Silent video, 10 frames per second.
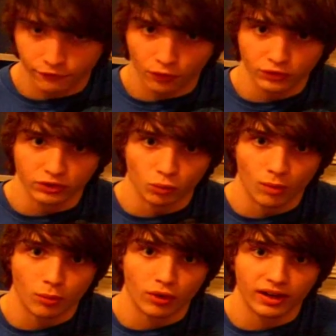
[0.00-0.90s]
it focuses
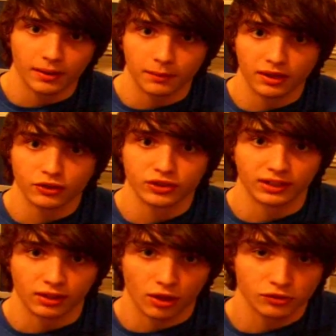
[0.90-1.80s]
1.8 meters
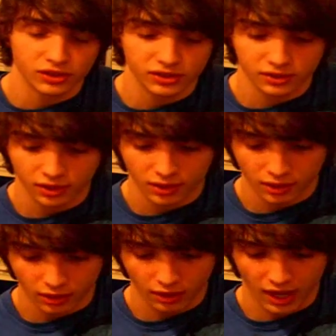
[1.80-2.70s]
at the closest
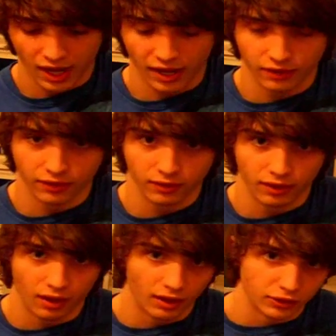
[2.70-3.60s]
and
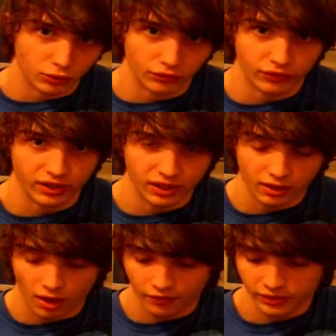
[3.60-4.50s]
to
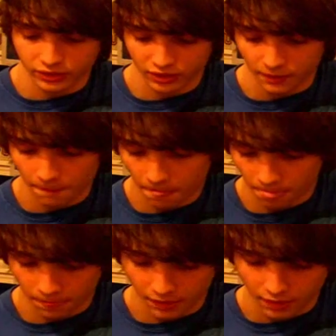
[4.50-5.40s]
infinity, obviously,
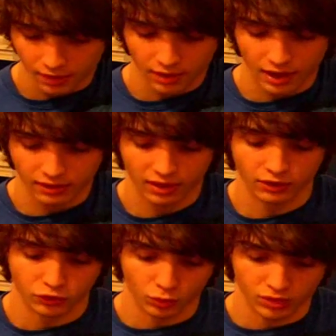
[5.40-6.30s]
and then
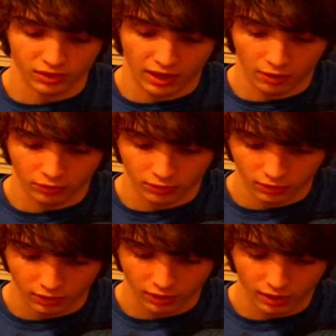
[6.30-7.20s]
you switch it down
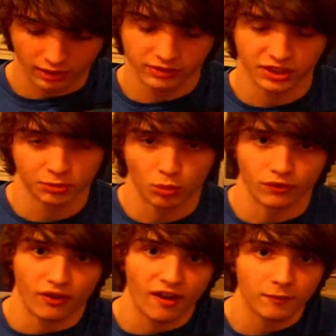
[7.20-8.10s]
and it's
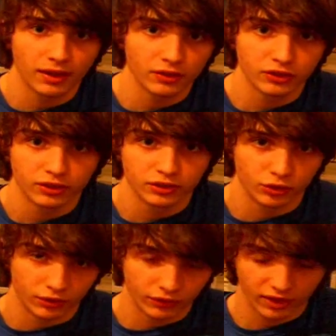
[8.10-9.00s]
6.5 meters
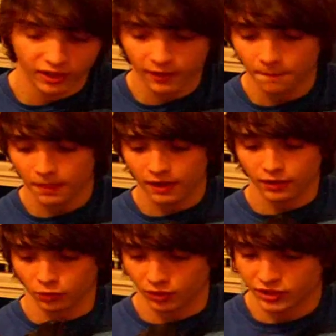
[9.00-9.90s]
to infinity.
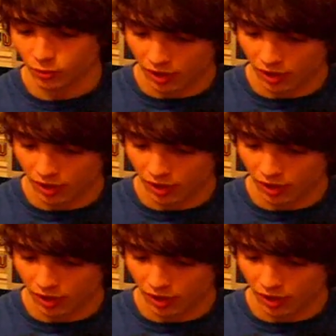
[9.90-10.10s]
The reason